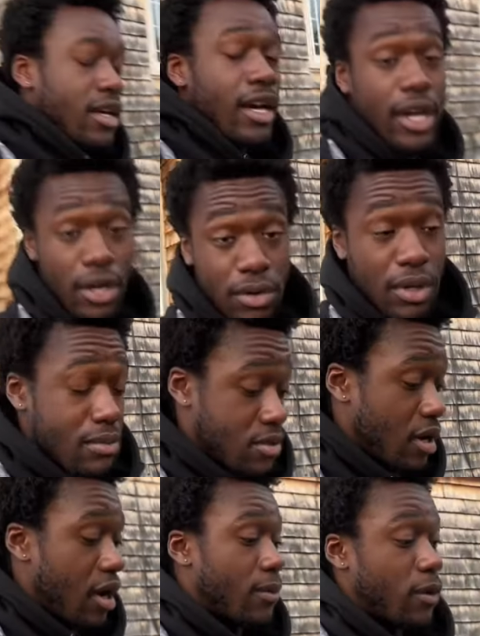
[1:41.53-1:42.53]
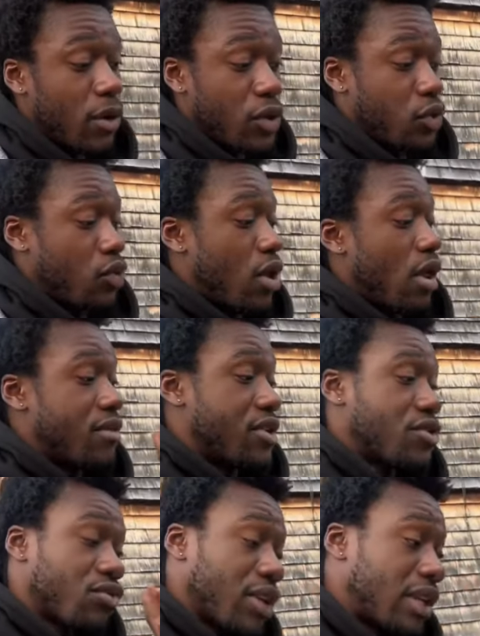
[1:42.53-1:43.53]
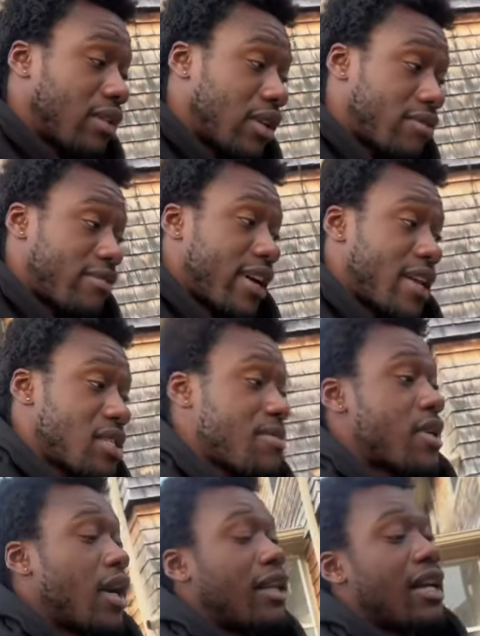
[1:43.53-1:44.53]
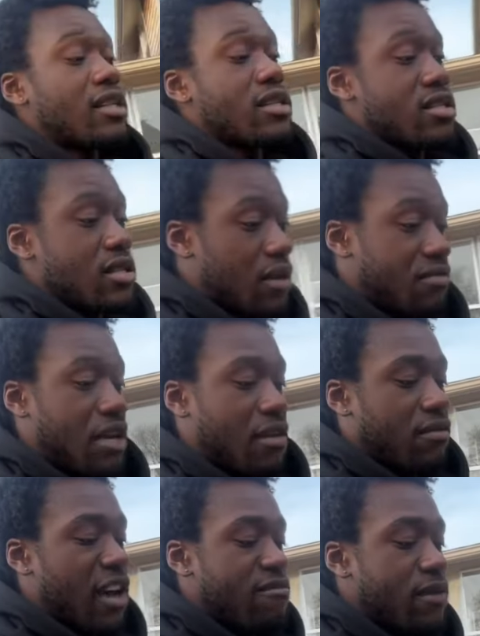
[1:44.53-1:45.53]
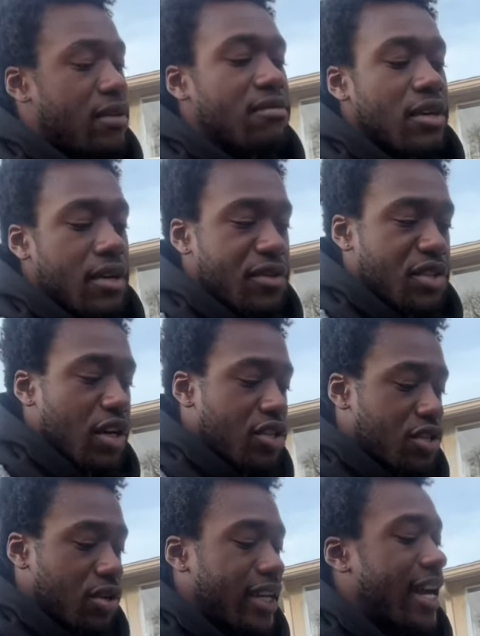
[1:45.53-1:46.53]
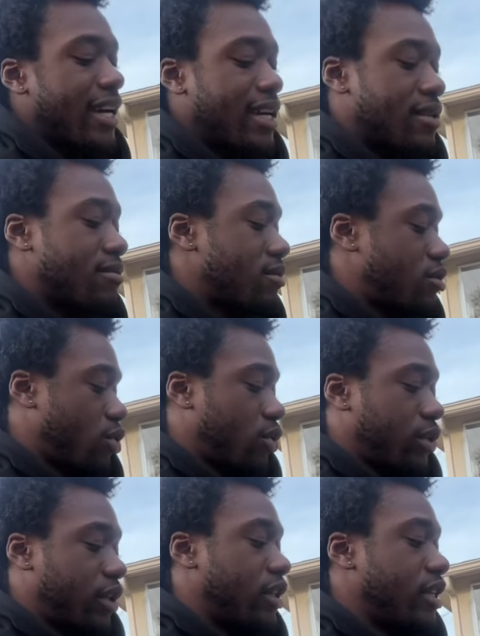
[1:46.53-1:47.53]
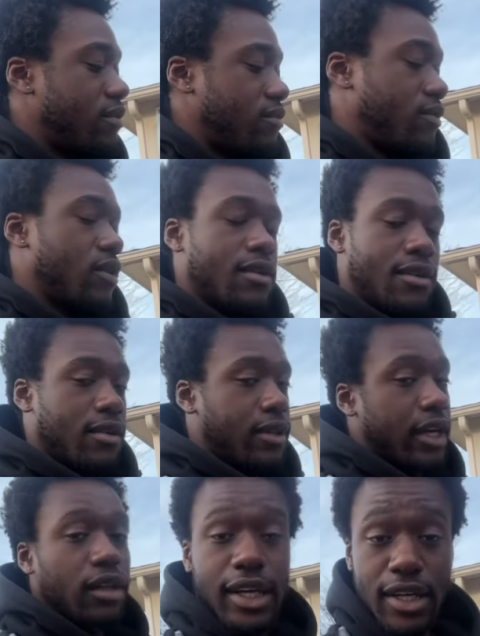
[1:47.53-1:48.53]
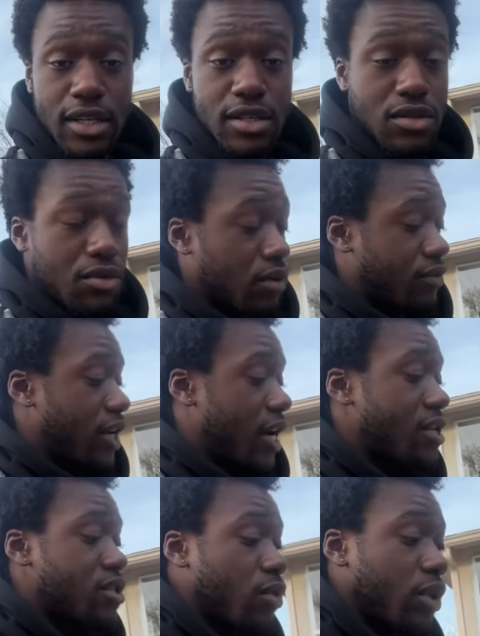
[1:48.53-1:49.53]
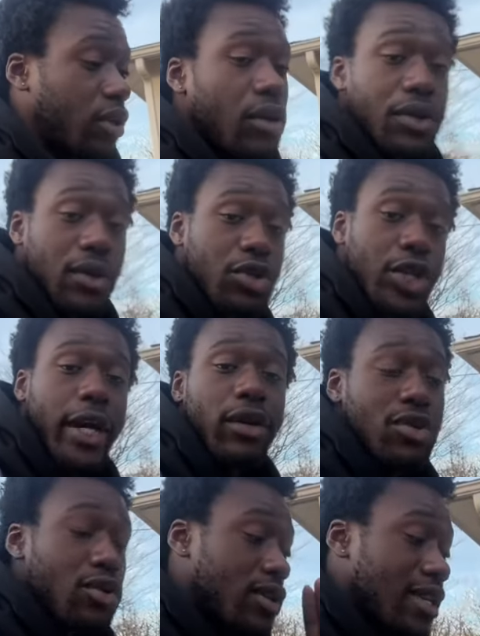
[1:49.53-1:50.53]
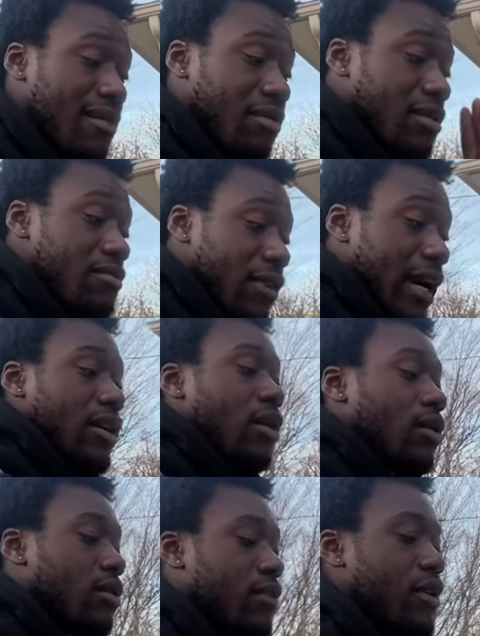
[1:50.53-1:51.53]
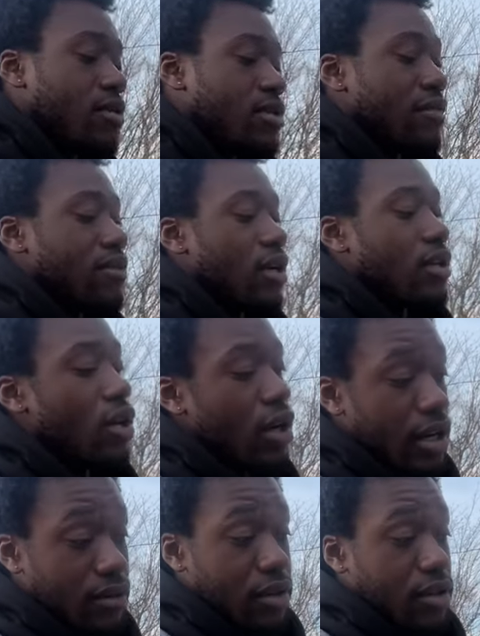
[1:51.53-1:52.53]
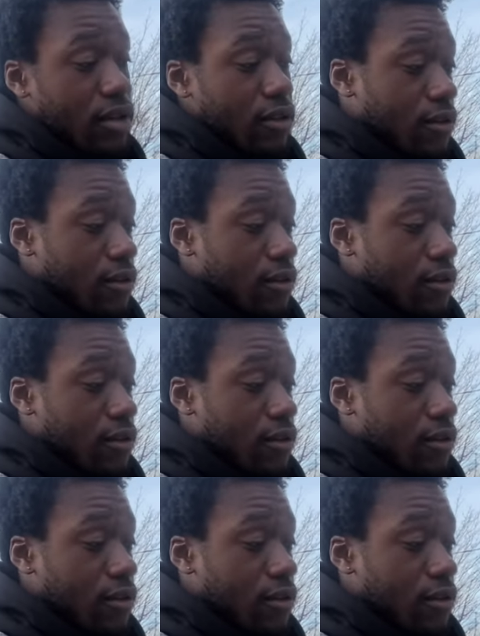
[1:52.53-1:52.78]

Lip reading: I know, I'm sorry, I'm going through all of this really, really fast, but a lot of this stuff I've made videos on, so like I can totally leave like links, or if you guys want to go through the channel, you can definitely find all the videos I've done on everything.